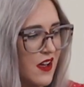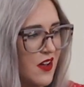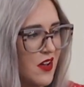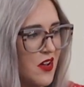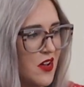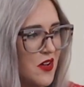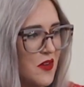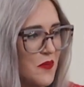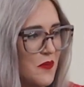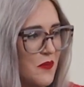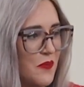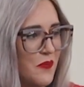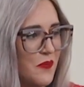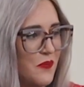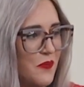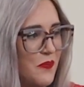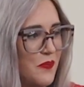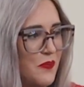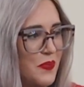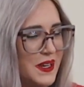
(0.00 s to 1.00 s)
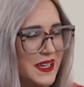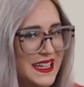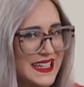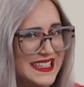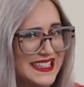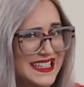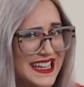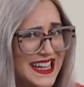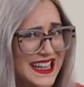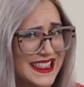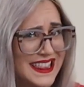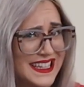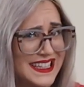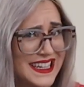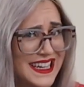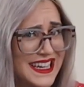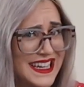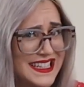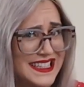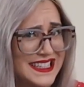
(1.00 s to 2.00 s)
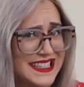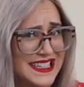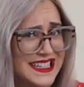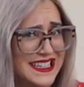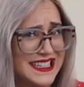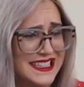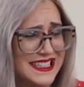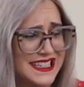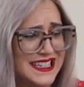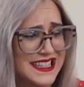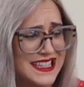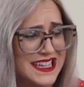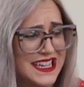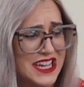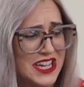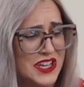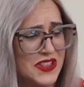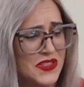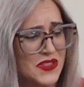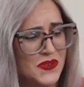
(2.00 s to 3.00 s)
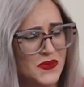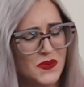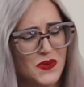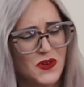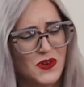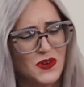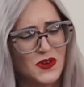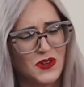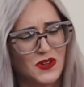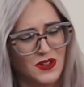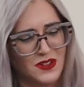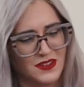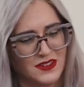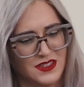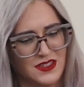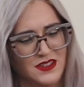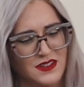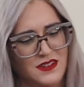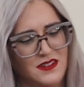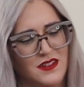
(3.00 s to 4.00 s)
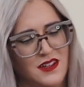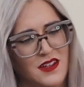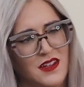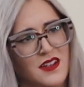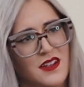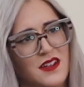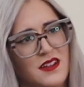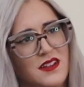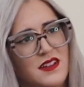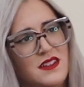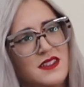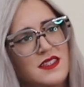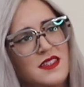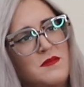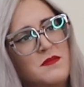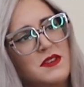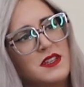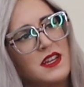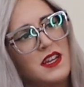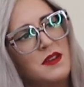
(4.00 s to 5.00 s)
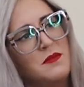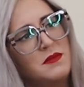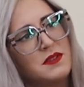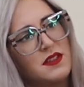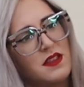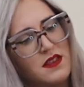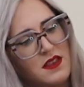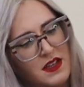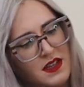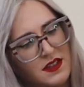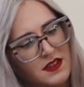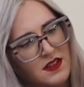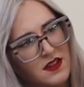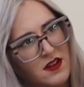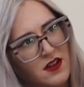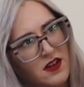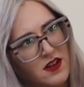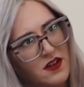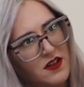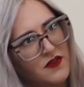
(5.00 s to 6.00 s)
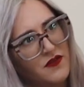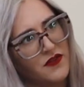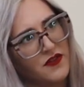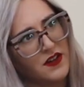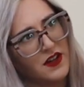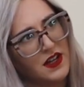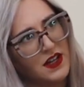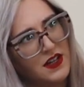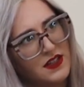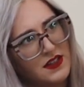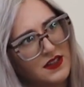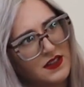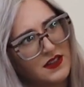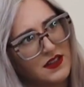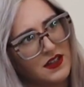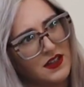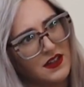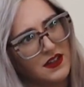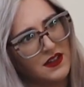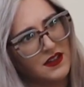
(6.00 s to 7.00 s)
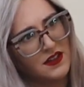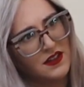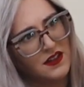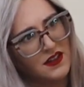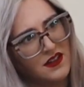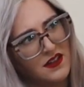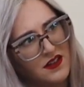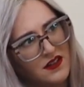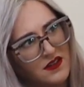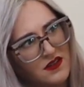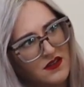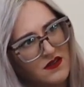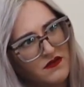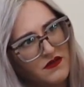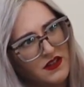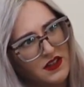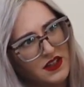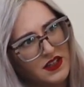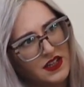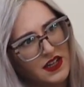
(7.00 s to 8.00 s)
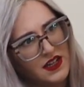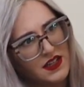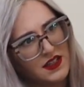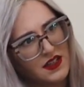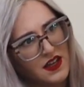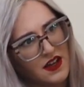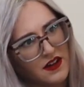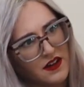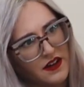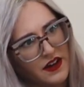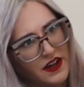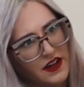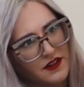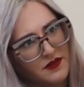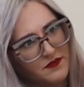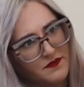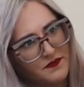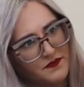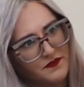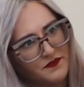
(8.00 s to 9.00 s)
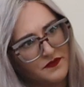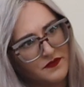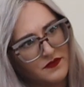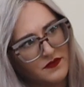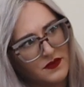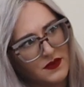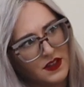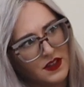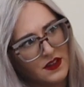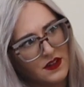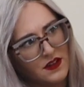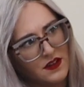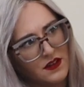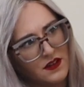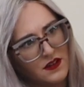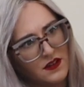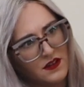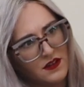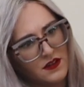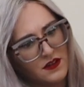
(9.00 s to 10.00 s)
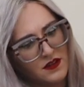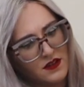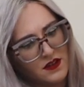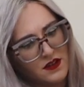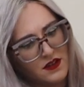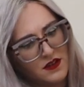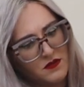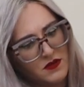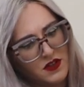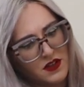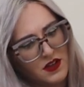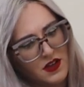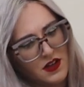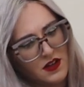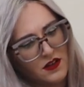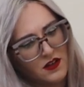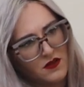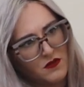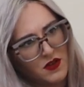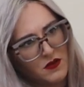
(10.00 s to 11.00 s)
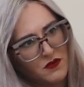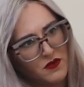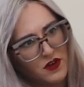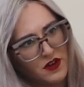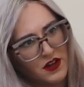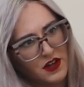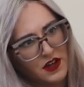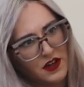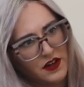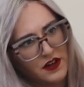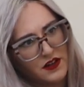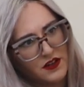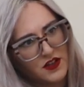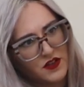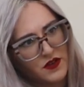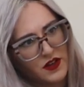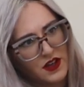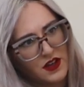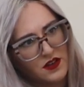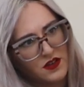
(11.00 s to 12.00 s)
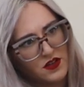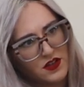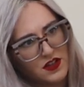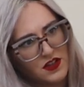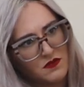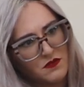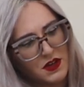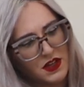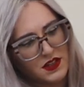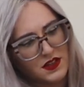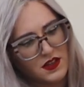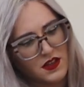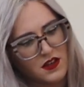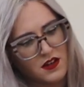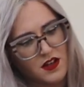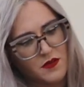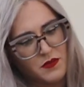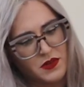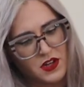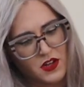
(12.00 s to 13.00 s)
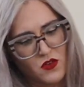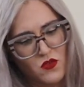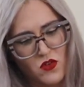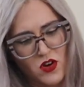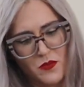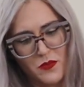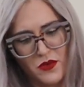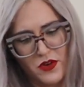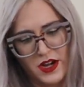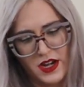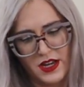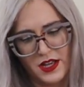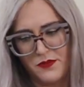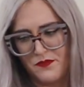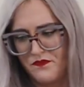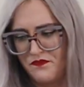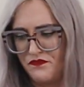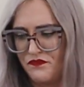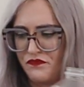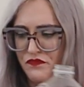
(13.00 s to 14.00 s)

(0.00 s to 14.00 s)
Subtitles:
But it's not the tastiest thing in the world. And sometimes the things that are good for us don't really taste that great. And I'm just going to add a little bit more in here so I can just mix that up and incorporate it.